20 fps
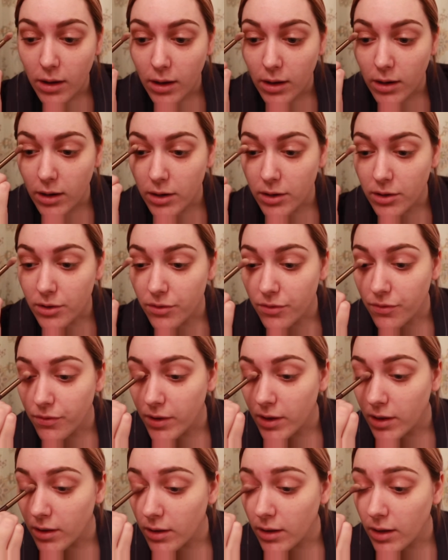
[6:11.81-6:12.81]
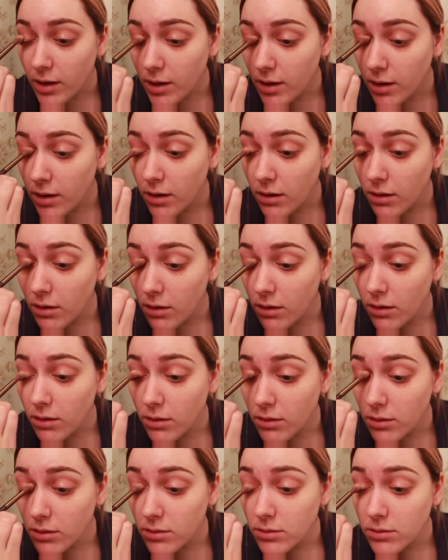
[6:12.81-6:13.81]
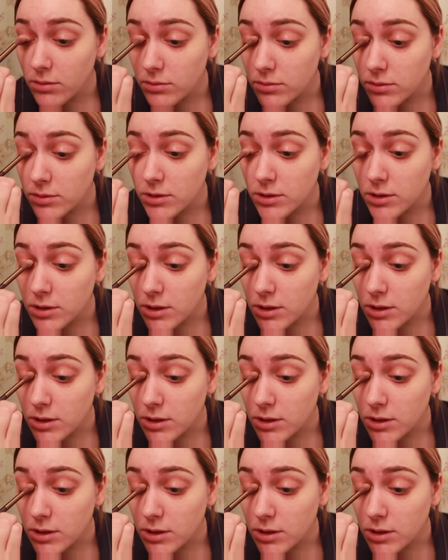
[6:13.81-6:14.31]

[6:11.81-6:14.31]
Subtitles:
And I just fill in all over